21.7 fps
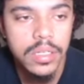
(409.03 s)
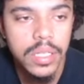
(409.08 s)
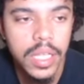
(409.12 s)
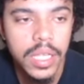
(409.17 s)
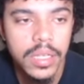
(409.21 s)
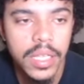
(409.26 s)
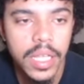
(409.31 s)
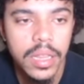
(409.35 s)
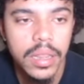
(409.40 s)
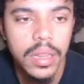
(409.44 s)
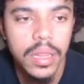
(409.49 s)
Like,
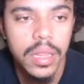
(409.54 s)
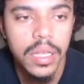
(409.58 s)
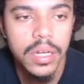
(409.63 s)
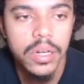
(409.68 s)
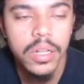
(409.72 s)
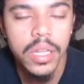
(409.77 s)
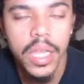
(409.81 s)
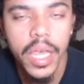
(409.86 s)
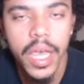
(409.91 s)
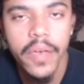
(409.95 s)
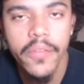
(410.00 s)
they
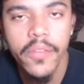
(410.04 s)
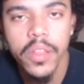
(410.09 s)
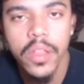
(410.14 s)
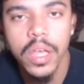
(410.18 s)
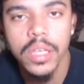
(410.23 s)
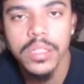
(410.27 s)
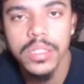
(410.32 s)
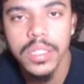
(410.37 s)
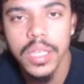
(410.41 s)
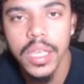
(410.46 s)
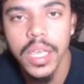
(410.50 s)
literally haven't
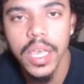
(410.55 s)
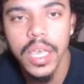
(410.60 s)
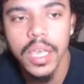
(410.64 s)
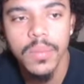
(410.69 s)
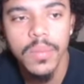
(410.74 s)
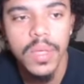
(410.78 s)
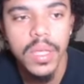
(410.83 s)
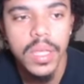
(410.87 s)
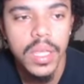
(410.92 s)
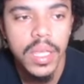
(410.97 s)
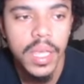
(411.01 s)
lost a game,
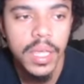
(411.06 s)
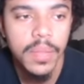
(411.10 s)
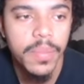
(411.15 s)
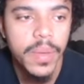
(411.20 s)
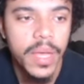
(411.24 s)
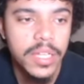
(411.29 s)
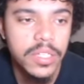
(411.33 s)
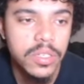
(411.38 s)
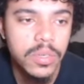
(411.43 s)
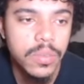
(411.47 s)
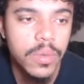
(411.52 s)
and
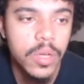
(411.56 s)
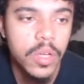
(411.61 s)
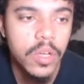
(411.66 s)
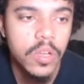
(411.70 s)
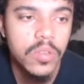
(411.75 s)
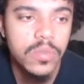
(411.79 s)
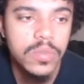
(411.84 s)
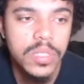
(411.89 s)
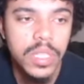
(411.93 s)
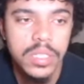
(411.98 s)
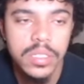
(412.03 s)
Patrick
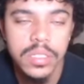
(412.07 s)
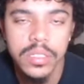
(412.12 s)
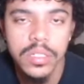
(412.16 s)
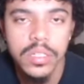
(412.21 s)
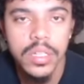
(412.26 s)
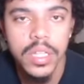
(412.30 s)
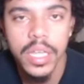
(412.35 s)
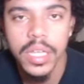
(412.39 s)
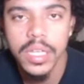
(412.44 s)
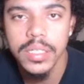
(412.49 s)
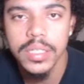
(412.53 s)
Mahomes doesn't
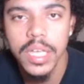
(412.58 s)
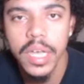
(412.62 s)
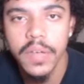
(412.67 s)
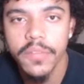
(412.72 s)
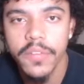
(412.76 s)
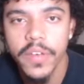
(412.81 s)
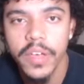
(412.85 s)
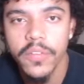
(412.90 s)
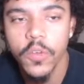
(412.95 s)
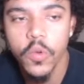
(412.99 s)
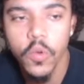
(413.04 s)
look like a top
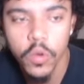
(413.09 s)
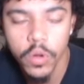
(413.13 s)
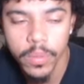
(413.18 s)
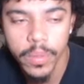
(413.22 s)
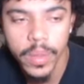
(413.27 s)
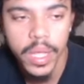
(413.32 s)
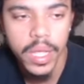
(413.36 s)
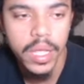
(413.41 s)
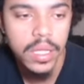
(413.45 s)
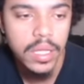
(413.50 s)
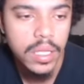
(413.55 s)
5
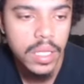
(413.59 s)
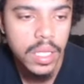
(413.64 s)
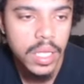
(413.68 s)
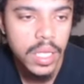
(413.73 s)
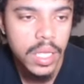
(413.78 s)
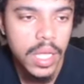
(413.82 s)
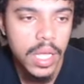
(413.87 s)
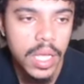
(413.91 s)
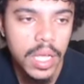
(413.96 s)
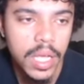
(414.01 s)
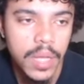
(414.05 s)
quarterback.
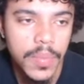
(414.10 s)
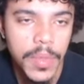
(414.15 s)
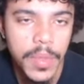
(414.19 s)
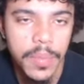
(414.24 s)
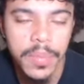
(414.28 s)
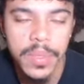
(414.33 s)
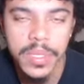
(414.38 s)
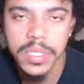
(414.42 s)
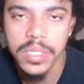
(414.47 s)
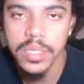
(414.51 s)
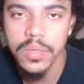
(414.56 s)
They're
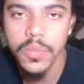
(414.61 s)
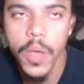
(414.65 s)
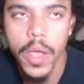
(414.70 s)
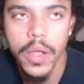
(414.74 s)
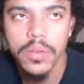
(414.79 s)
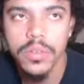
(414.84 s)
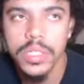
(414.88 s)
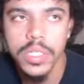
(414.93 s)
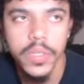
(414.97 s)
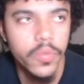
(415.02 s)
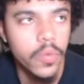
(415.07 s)
missing wide
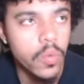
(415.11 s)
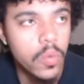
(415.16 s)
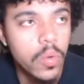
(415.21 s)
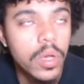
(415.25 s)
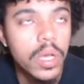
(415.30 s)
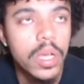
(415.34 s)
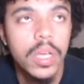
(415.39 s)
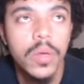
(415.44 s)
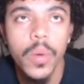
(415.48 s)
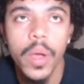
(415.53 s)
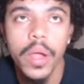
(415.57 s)
receiver
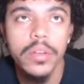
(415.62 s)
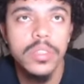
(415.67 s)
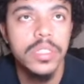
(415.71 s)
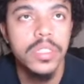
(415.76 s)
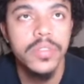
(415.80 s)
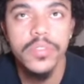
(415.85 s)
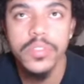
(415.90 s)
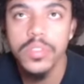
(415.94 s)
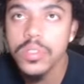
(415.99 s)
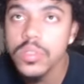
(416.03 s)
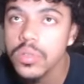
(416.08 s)
1, wide
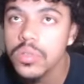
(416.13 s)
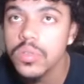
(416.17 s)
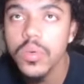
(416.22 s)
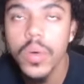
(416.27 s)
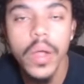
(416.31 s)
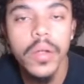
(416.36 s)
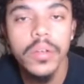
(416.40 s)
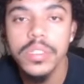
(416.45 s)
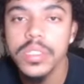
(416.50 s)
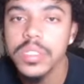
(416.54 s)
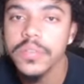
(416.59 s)
receiver 2,
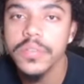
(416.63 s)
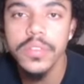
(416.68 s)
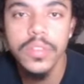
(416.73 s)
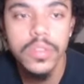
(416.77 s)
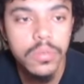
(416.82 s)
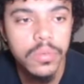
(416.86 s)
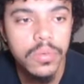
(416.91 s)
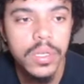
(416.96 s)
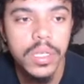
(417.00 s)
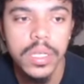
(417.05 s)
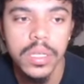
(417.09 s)
wide receiver
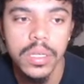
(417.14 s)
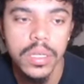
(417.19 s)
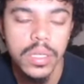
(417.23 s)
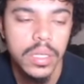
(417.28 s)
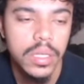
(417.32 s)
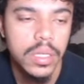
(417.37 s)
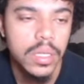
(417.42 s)
3.